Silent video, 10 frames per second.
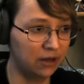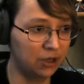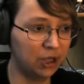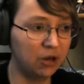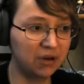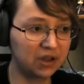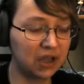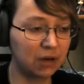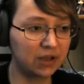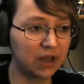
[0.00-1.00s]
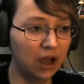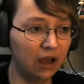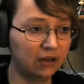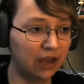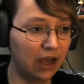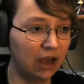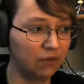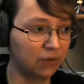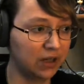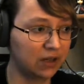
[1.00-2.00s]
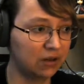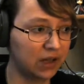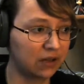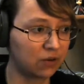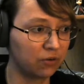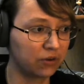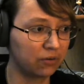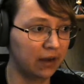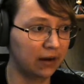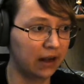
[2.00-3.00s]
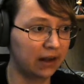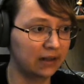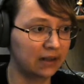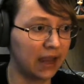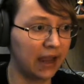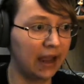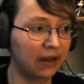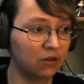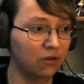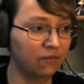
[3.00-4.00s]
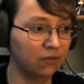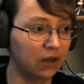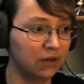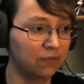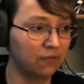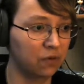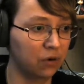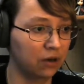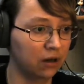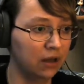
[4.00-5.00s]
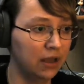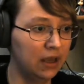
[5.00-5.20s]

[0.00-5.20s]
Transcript: She noticed there was a Hun cavalry turning his horse around, not at a diagonal front before her.